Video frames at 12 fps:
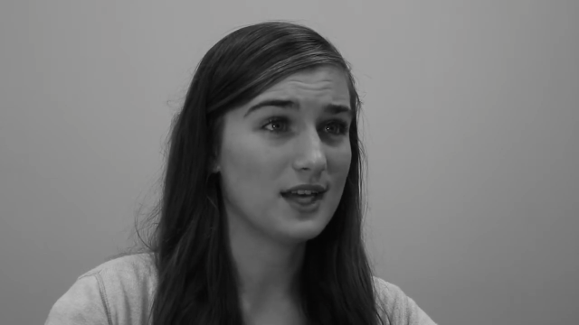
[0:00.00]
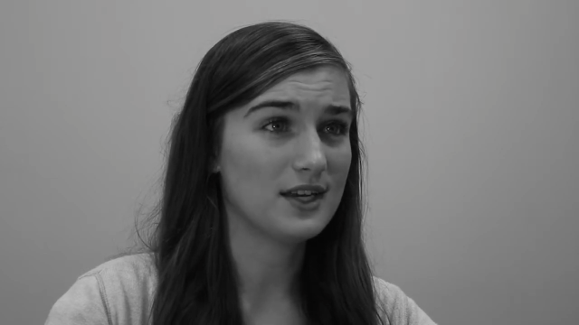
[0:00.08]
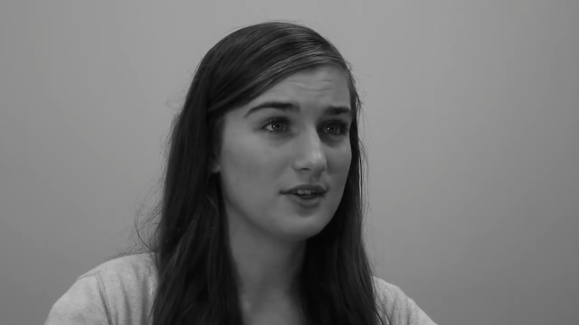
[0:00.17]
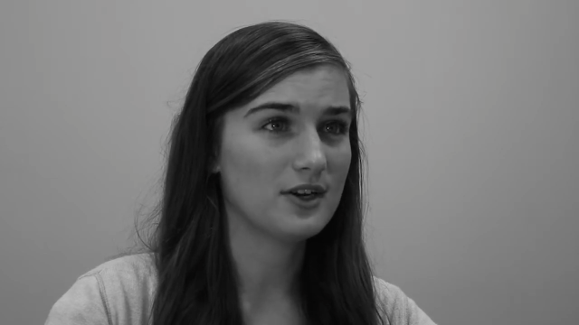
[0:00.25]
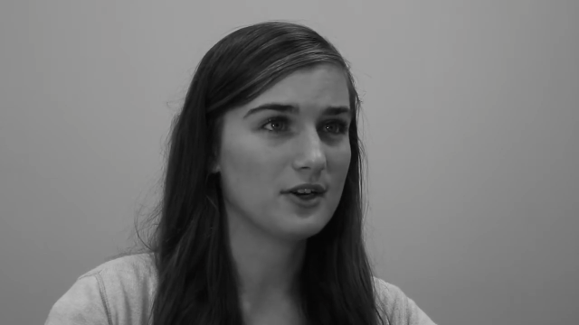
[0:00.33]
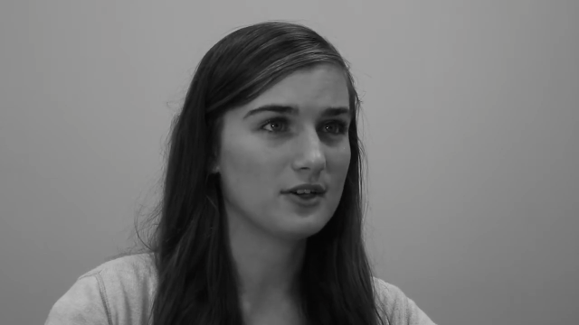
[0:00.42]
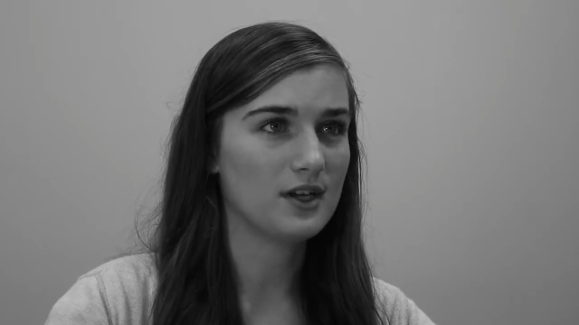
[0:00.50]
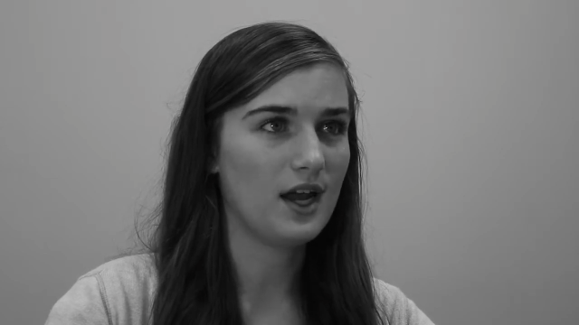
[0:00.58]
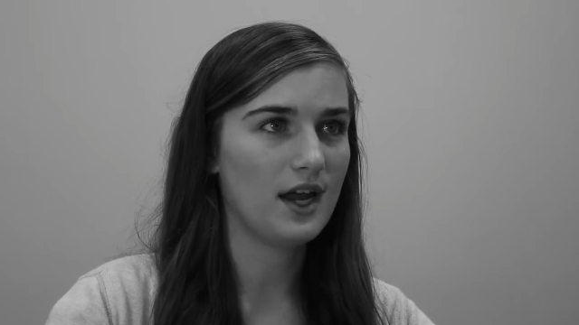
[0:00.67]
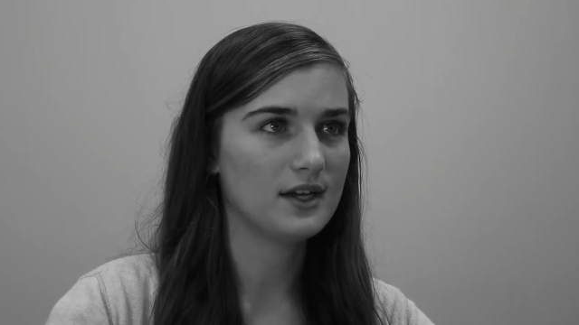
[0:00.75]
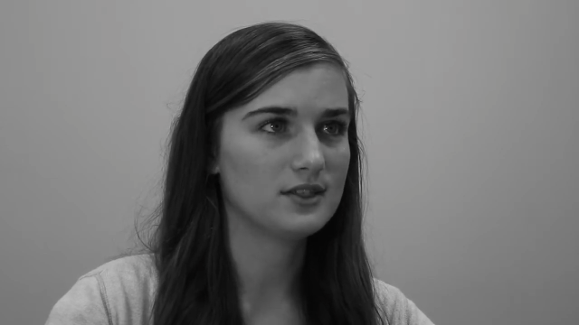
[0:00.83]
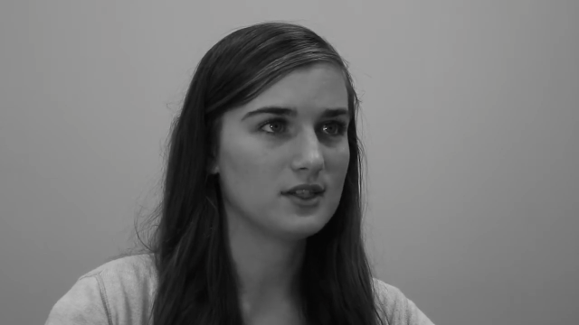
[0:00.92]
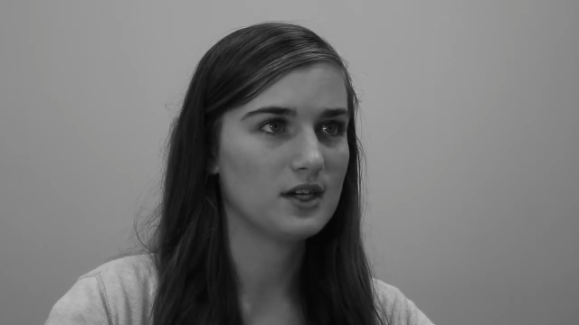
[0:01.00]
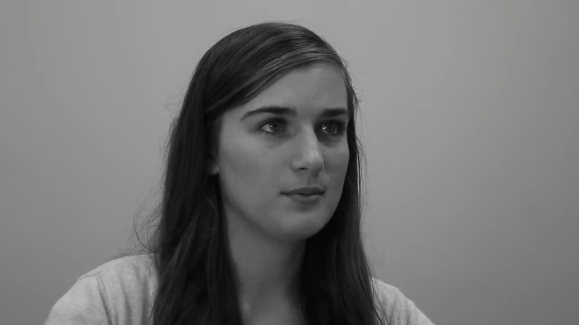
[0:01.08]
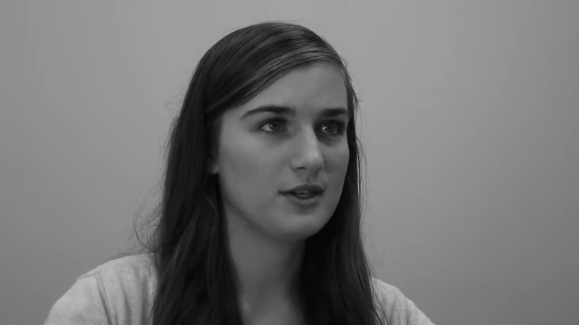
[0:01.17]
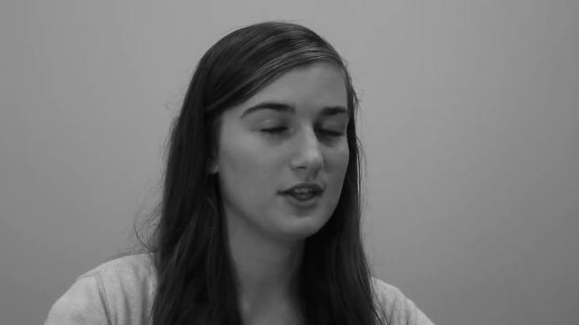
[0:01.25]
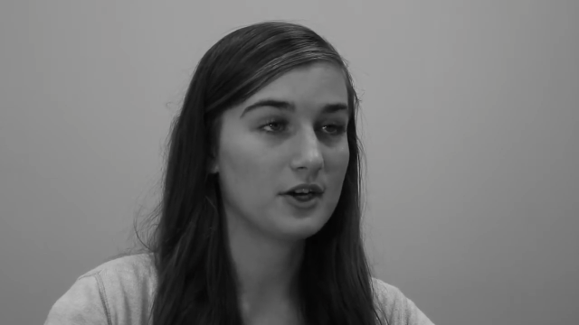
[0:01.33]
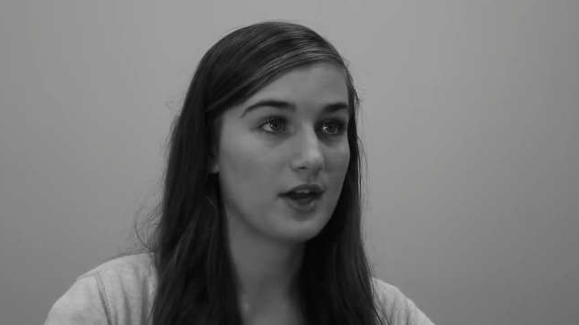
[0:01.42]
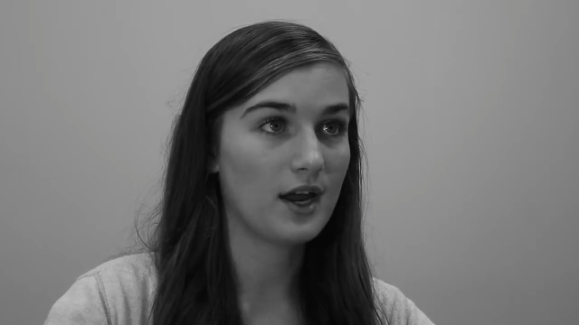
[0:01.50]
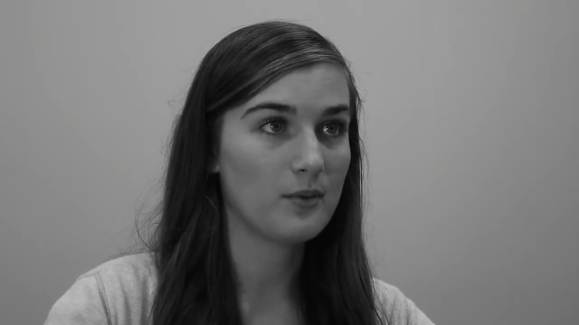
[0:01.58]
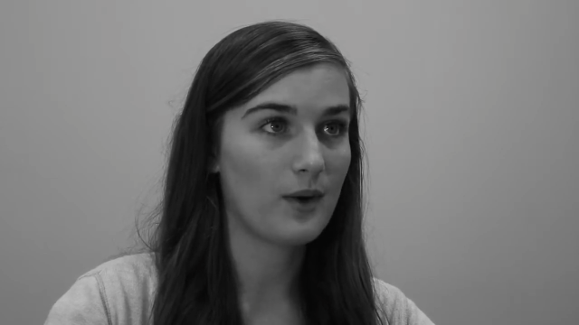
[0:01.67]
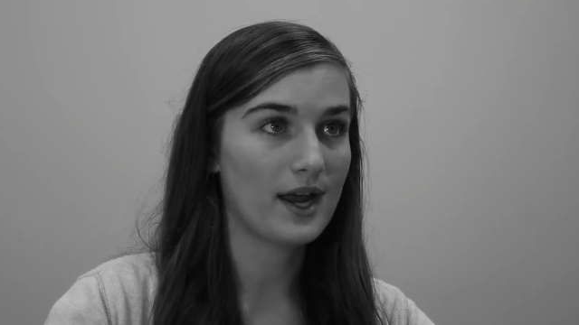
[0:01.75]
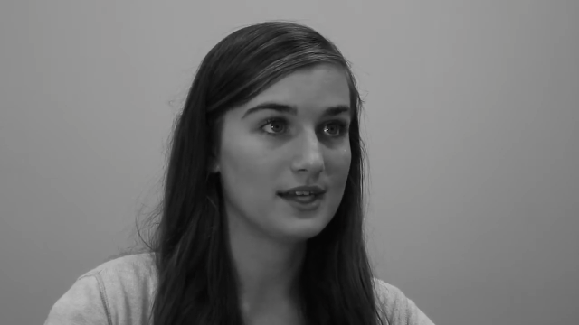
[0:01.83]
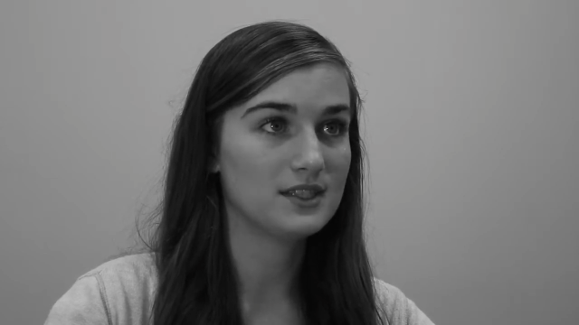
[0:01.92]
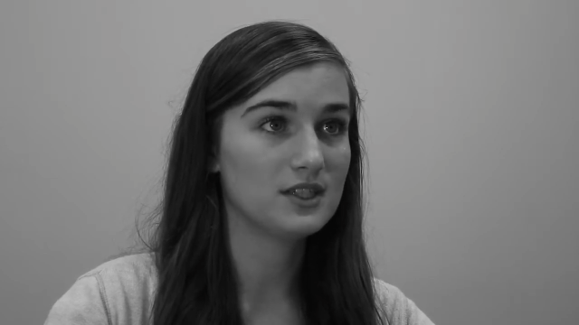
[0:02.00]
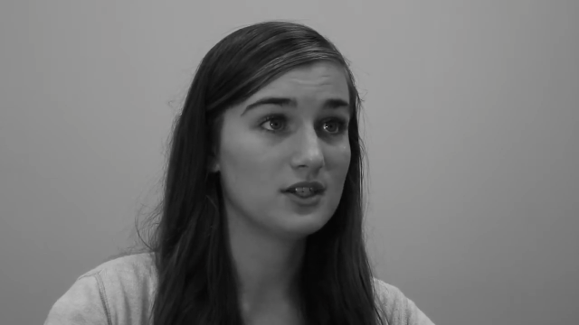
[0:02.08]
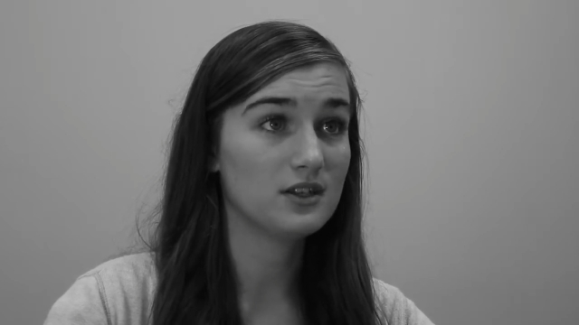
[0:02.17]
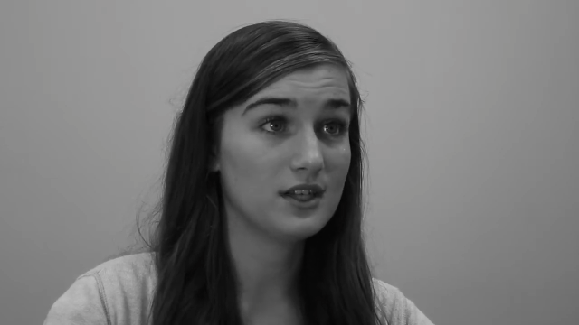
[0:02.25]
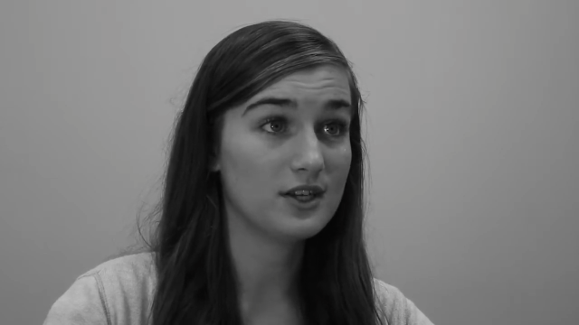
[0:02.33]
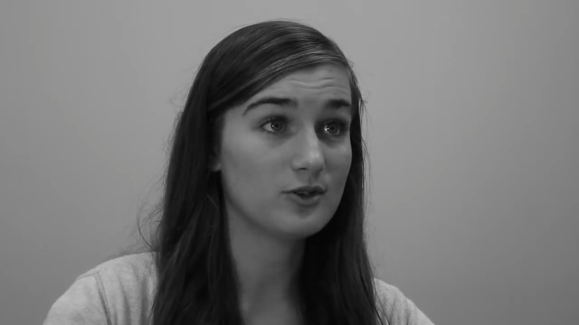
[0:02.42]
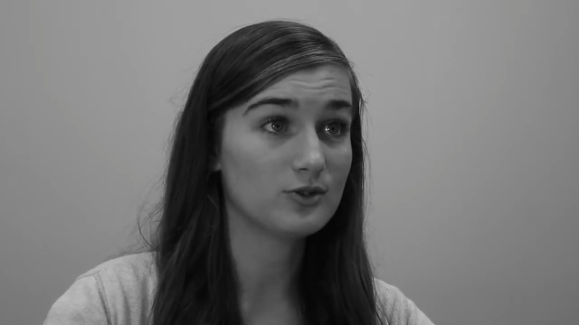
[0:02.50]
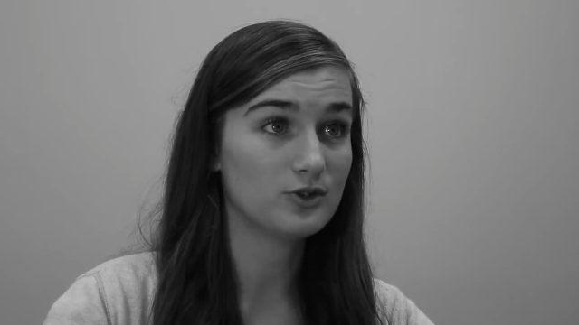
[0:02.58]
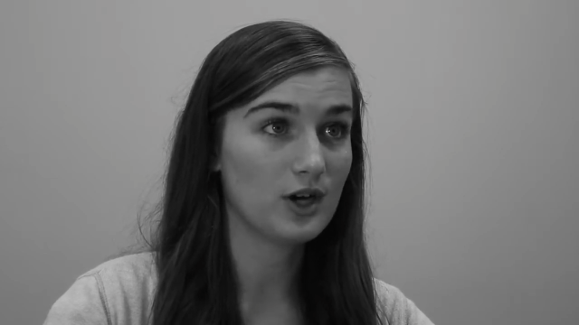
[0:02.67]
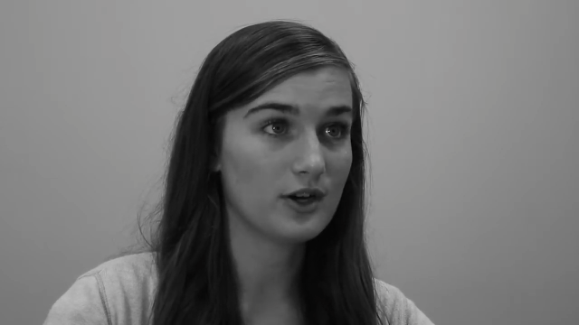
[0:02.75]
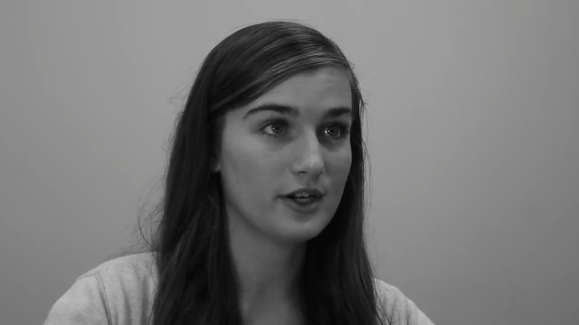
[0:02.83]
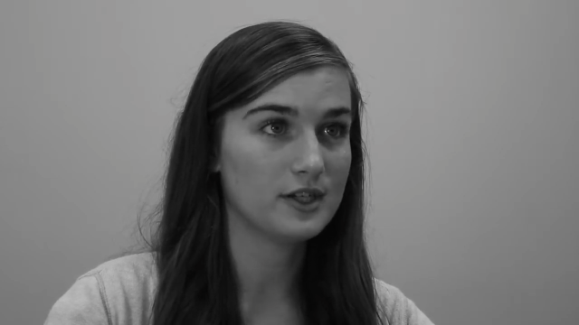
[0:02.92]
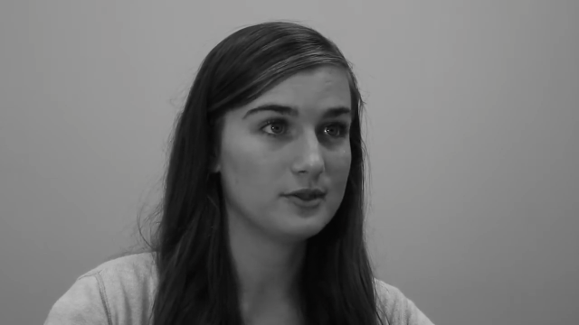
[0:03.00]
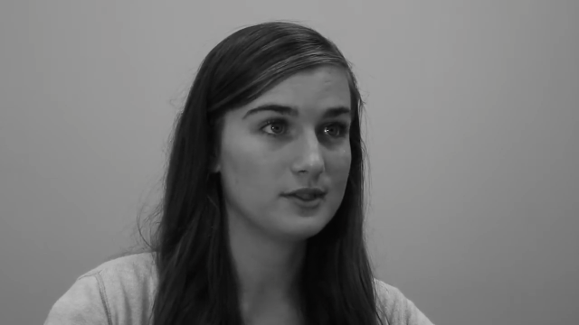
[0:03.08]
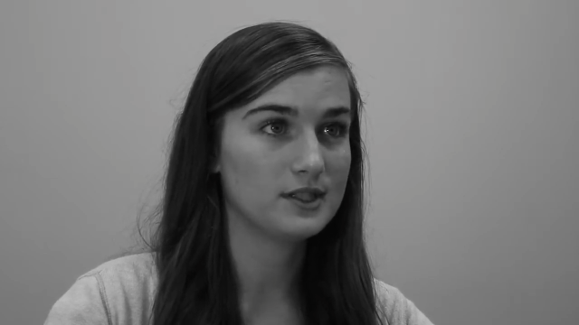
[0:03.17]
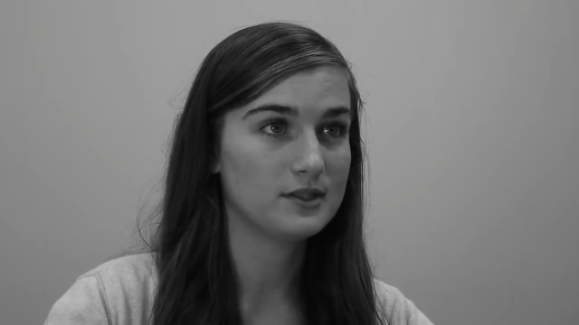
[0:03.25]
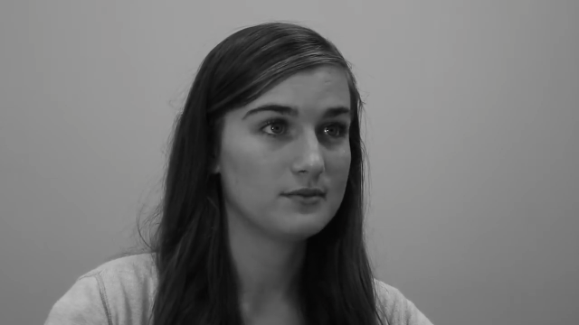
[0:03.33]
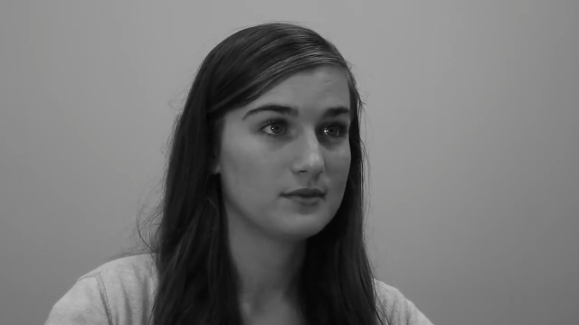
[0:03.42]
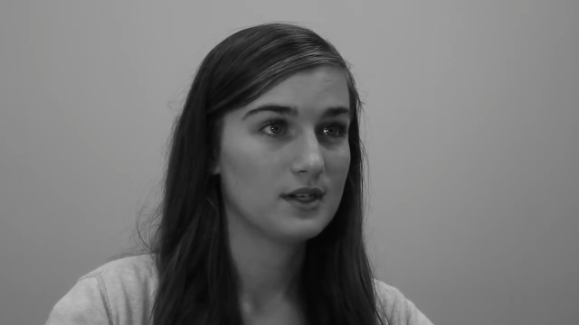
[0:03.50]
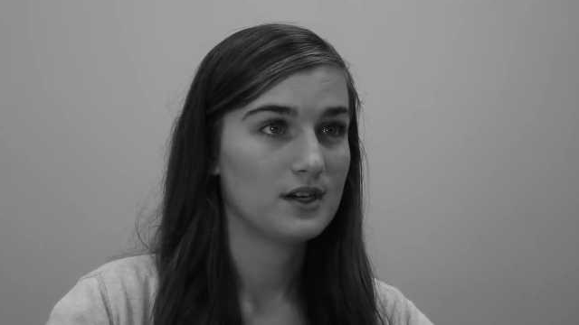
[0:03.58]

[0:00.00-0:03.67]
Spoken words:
at an early age could be their gateway to illegal drug use.